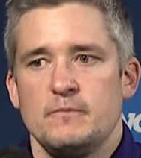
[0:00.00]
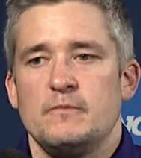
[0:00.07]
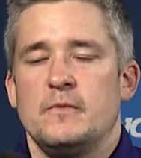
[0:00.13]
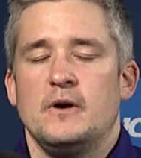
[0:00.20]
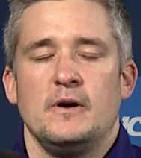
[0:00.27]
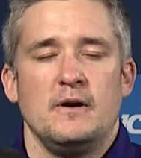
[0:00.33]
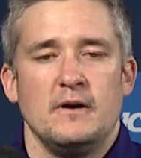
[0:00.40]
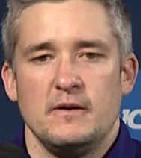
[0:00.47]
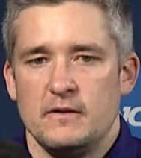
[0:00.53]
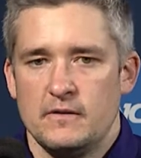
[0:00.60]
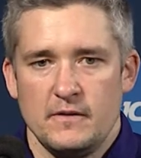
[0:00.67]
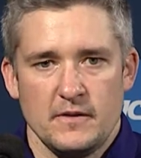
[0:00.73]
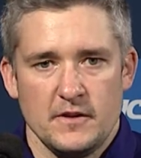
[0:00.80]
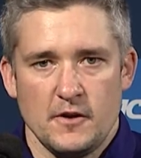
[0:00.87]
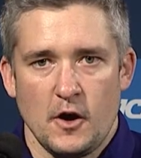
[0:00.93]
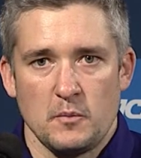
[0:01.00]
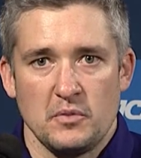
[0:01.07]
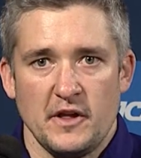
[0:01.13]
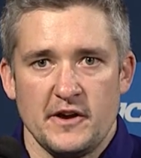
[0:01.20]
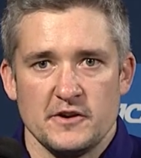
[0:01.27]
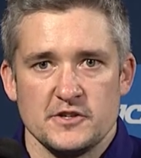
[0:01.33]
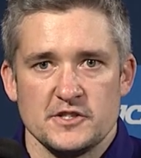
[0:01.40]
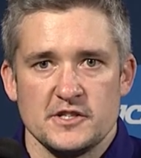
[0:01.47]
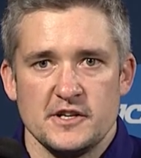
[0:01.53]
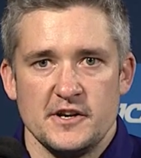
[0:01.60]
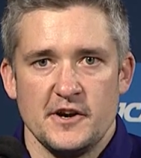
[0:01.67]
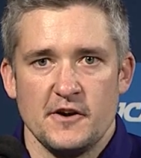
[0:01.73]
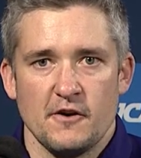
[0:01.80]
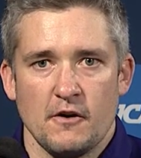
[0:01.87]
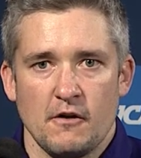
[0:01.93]
Uh, the young players in
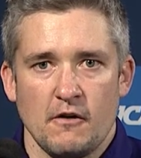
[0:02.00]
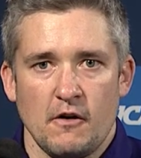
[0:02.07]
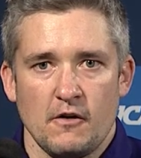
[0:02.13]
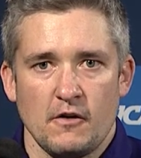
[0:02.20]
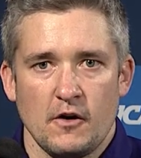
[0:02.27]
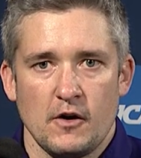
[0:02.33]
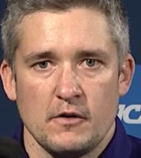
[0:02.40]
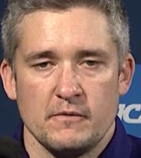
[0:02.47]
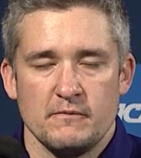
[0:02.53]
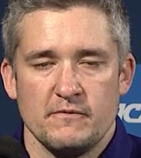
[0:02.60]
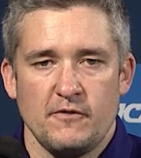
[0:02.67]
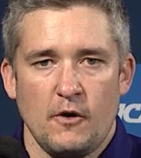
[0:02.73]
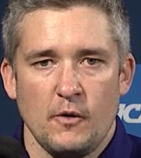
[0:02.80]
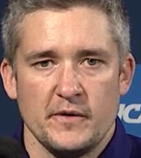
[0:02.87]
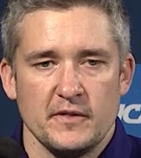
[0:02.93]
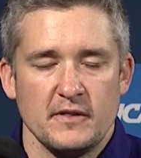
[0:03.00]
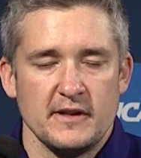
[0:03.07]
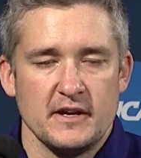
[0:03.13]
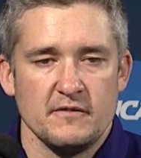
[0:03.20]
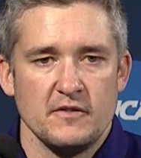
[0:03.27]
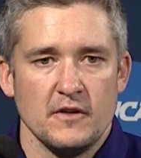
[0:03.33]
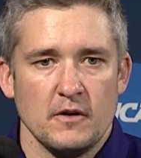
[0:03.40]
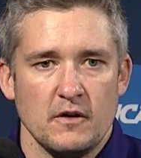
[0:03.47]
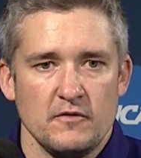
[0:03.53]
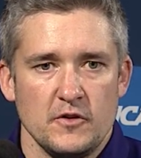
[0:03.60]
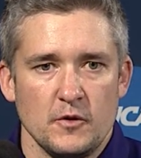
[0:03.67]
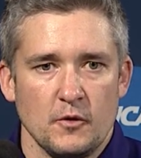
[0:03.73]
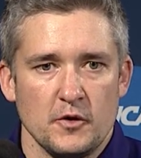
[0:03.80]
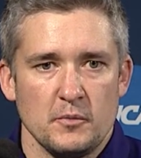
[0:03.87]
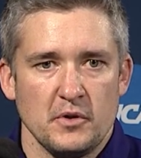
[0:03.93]
here are, are, are, following the lead of the of the
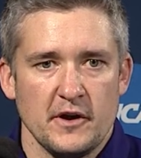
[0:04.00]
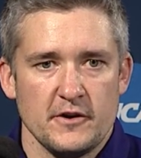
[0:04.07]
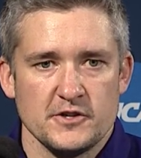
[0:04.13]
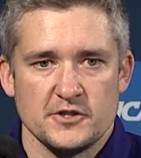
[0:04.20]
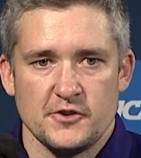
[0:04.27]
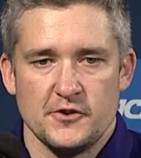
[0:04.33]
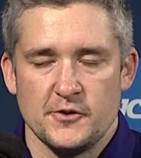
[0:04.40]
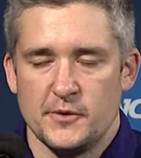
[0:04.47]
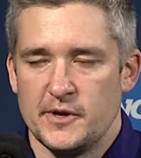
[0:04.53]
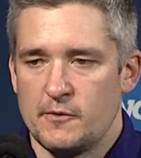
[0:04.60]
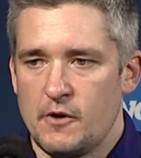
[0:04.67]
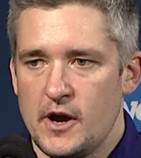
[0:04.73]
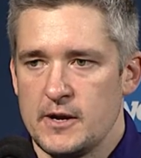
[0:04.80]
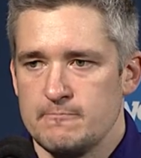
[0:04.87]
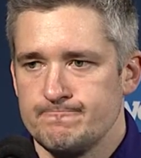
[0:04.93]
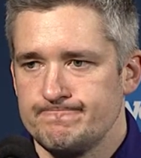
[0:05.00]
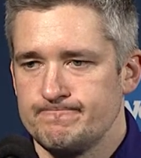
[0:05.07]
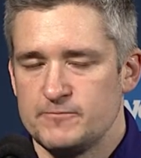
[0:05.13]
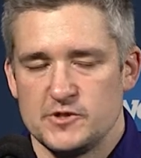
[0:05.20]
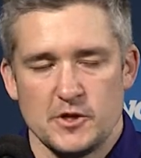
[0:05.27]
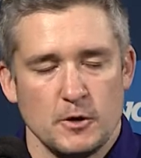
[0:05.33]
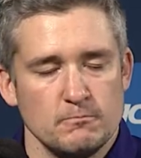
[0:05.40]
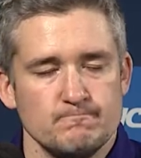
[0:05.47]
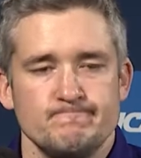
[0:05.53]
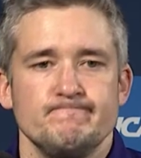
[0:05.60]
older players, and they're doing it right. So.